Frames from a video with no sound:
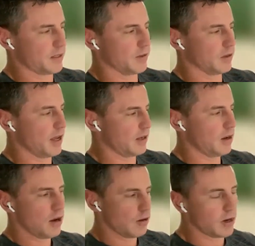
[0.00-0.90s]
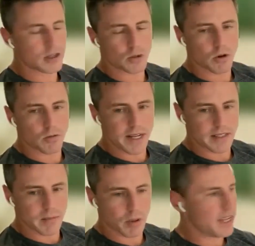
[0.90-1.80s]
effective online? Write a
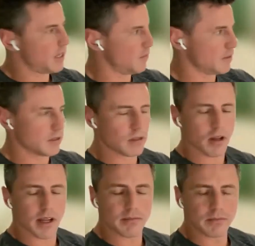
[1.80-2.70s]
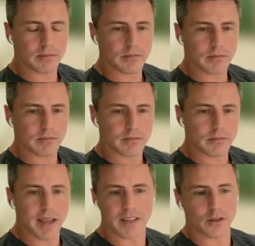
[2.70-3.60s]
12-week template, give it to the client.
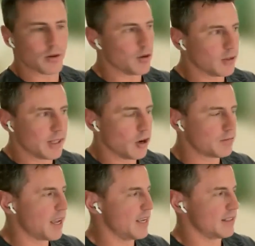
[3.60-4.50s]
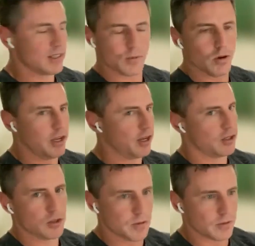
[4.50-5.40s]
They could do it on their off days. That's what
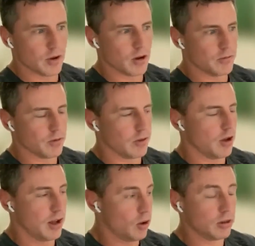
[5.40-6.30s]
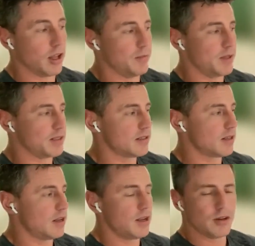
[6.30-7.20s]
you're going to do with online
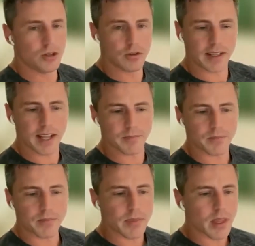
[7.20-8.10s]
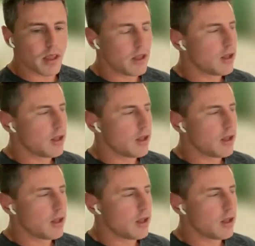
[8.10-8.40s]
business. Do that now.